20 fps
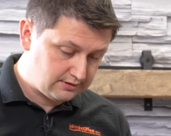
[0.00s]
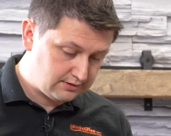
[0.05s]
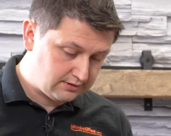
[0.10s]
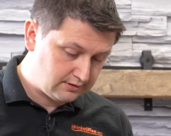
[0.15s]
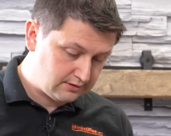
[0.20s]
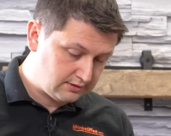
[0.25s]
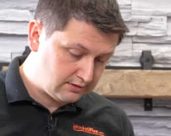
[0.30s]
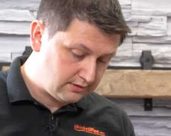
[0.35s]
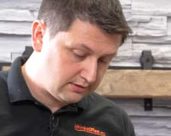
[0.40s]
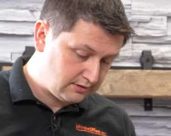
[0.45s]

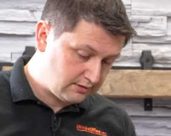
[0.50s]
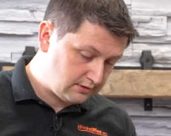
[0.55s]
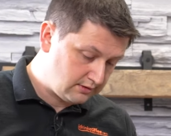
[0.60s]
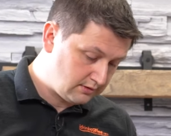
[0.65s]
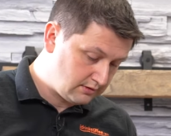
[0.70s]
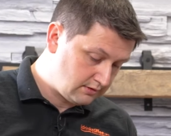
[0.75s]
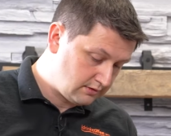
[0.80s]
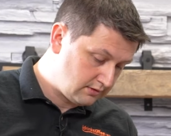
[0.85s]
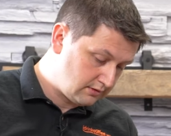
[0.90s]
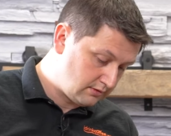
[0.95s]

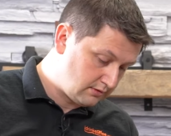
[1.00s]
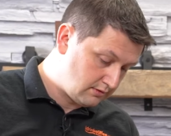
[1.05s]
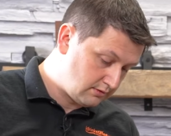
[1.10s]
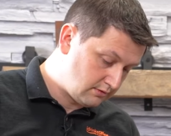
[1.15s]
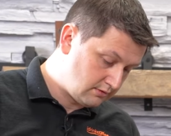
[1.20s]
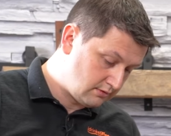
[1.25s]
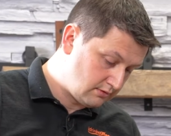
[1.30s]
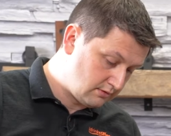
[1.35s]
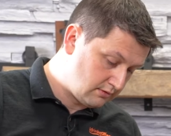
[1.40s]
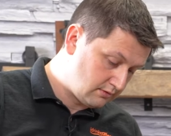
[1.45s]

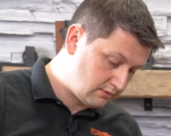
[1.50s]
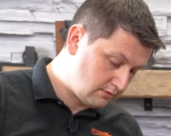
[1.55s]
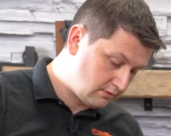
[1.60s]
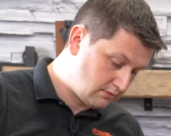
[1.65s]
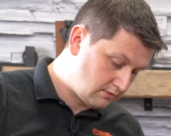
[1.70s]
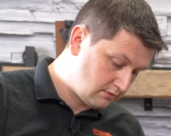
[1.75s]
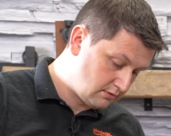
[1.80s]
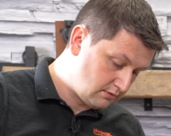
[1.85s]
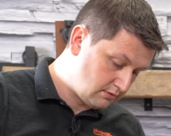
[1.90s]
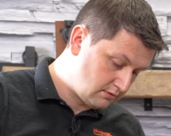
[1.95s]

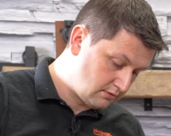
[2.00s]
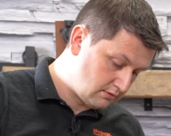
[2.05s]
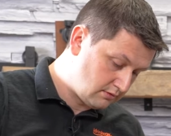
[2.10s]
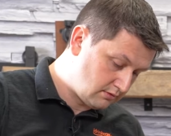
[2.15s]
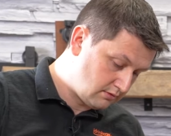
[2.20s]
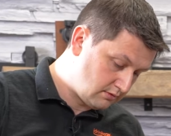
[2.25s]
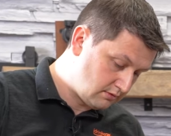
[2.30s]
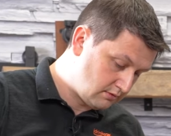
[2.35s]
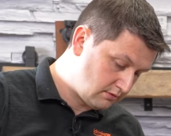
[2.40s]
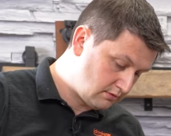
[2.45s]
(no one is talking)